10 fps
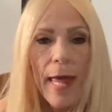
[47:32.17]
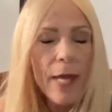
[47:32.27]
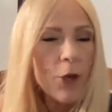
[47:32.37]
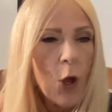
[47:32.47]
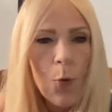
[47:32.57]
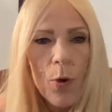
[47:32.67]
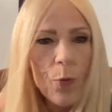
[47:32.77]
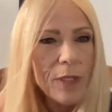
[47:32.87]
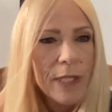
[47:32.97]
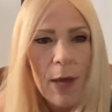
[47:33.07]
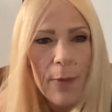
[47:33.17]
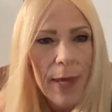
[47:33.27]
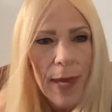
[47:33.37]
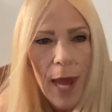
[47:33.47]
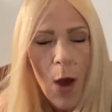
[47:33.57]
And no one would tell
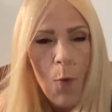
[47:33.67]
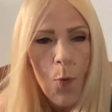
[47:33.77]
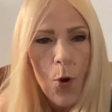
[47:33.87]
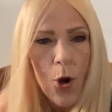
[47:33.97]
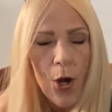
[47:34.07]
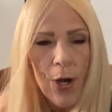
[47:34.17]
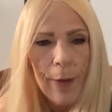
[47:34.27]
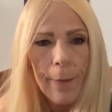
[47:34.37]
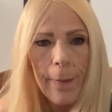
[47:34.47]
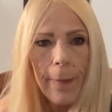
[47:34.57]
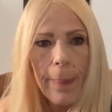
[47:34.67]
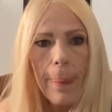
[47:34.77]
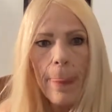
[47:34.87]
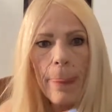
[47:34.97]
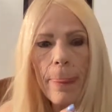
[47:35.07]
me a word,
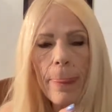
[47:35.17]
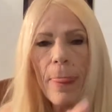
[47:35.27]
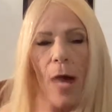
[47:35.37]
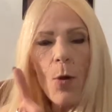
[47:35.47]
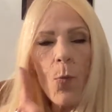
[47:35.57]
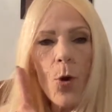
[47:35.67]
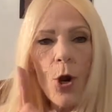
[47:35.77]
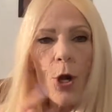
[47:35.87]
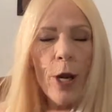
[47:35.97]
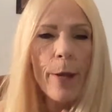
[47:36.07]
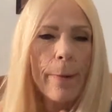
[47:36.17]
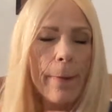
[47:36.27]
not a word.